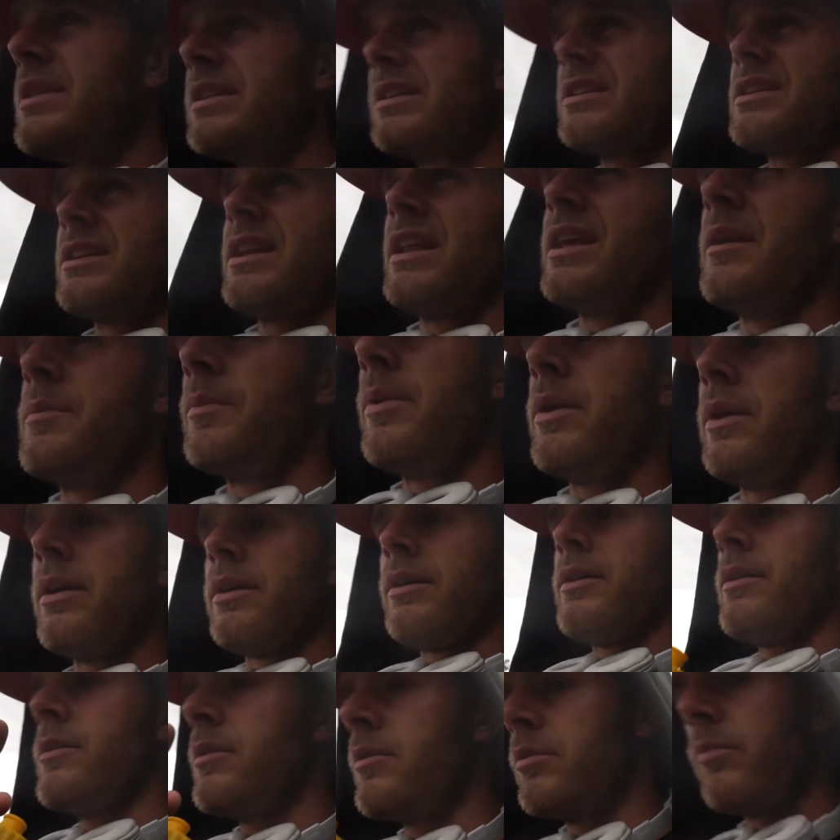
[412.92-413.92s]
this clip
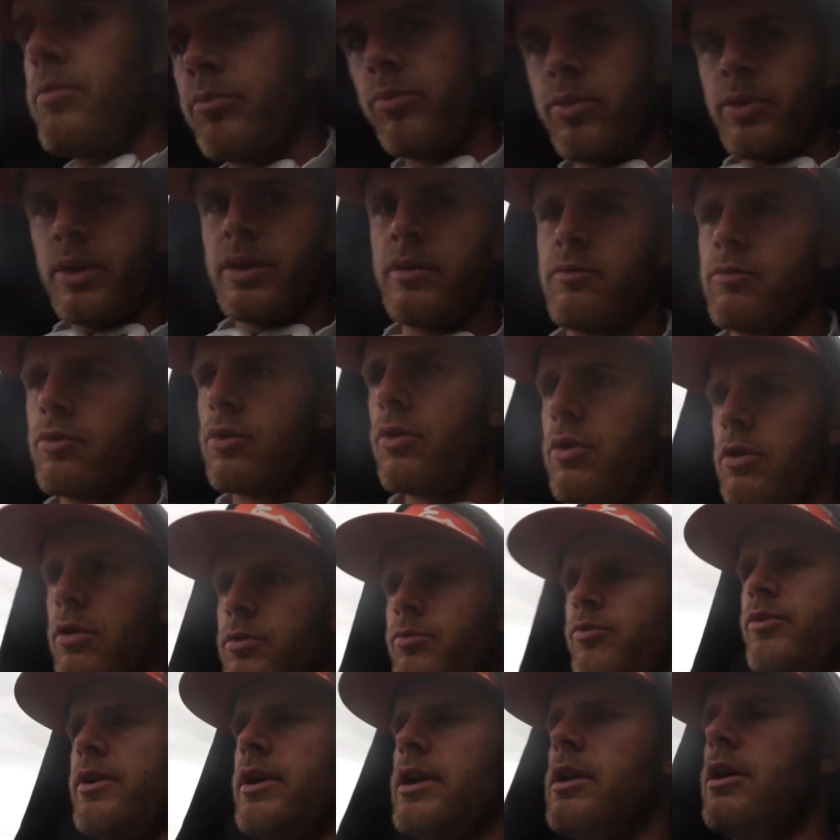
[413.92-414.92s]
pretty raw,
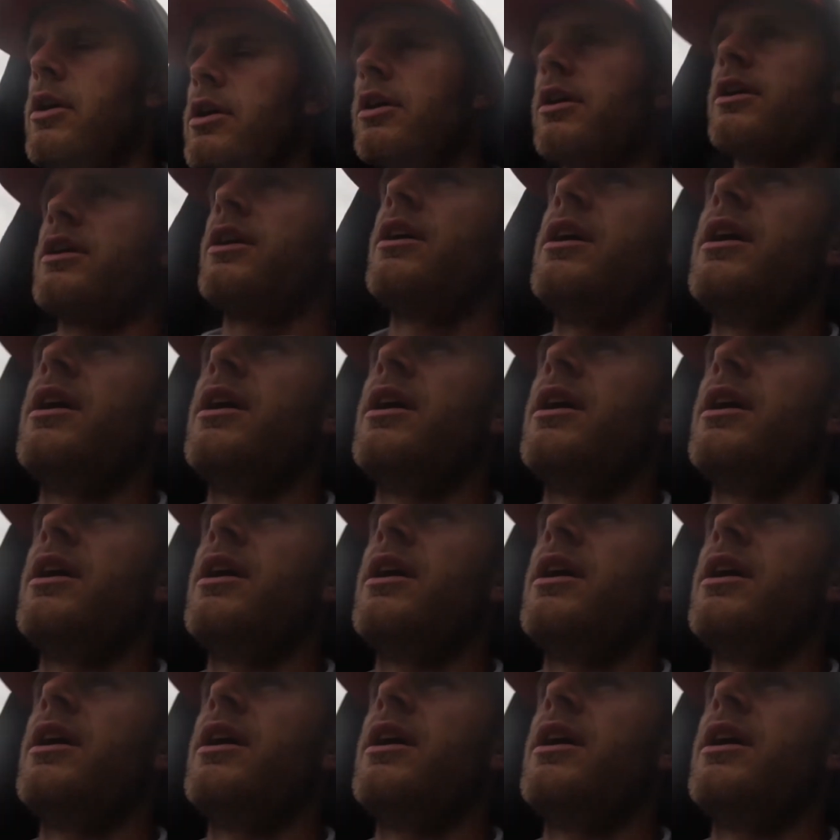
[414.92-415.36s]
pretty long.